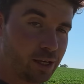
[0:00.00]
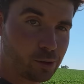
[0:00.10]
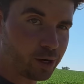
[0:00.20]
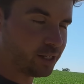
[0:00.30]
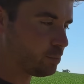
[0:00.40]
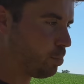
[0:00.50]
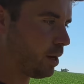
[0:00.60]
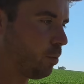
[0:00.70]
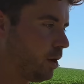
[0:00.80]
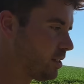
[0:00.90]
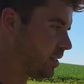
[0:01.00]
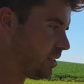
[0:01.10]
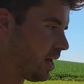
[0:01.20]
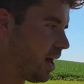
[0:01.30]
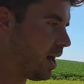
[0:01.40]
increase, but it wasn't
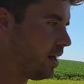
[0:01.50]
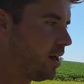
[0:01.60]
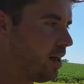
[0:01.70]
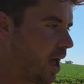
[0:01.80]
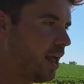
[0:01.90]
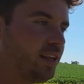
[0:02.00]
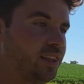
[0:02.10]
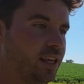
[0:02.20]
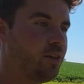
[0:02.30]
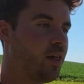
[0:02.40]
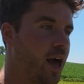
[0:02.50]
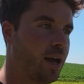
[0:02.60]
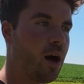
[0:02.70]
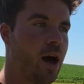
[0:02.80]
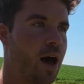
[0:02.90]
anything
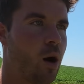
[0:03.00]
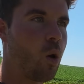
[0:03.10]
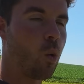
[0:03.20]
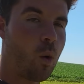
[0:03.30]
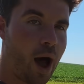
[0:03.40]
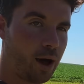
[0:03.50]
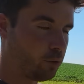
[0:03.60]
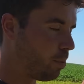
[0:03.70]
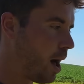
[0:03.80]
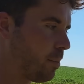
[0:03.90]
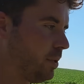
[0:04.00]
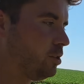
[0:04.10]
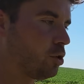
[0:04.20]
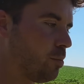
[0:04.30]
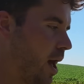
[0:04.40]
like wild
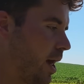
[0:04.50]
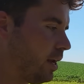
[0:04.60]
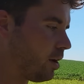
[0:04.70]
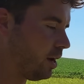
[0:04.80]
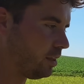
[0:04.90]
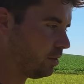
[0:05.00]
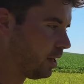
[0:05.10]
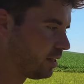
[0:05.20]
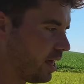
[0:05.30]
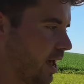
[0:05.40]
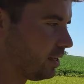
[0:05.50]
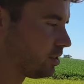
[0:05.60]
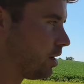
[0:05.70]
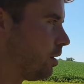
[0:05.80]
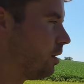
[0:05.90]
popping dramatic or anything like that.
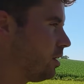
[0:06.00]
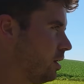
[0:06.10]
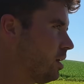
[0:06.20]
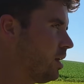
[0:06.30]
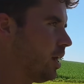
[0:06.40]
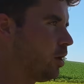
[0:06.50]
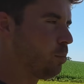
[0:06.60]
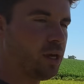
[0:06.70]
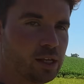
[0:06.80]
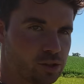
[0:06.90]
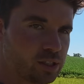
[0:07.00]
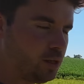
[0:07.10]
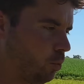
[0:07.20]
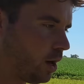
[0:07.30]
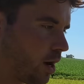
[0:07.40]
So it'll be
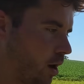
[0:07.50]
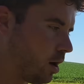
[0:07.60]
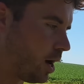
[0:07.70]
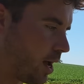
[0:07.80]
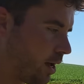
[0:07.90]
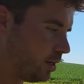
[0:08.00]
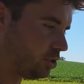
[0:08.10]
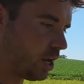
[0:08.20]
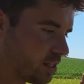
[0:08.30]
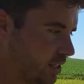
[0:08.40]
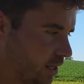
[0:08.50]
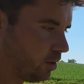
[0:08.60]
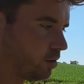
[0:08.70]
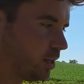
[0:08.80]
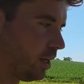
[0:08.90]
interesting what our checks
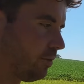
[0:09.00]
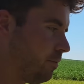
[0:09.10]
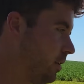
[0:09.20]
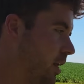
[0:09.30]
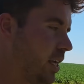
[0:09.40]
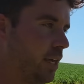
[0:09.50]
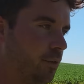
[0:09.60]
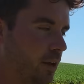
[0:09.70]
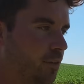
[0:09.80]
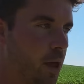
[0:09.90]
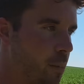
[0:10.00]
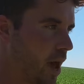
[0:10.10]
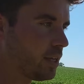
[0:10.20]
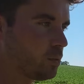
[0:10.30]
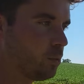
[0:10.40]
yield, and even if that
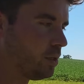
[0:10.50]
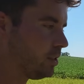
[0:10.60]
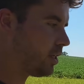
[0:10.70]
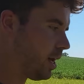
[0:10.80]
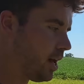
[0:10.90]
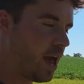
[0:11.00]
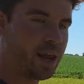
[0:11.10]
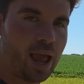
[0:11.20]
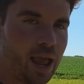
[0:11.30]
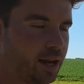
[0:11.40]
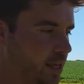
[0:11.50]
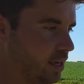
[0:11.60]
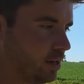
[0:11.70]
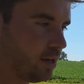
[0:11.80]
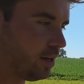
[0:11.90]
pass was had any
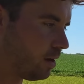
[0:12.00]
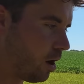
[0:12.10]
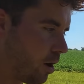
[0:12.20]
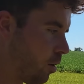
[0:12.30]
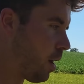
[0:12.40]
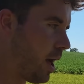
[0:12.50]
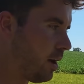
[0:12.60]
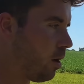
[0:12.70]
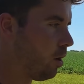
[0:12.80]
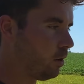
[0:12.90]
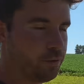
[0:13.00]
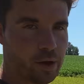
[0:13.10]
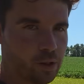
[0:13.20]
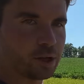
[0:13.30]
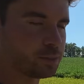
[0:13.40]
ROI at all, or if
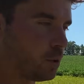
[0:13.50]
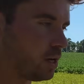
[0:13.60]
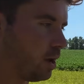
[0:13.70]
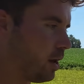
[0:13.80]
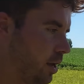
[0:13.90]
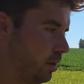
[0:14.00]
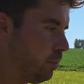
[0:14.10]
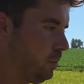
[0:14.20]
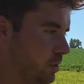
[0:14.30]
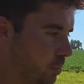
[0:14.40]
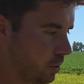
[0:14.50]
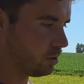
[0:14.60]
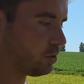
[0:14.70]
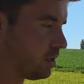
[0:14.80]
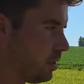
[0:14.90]
I lost money on it. It'd be super
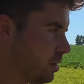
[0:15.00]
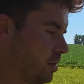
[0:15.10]
interesting.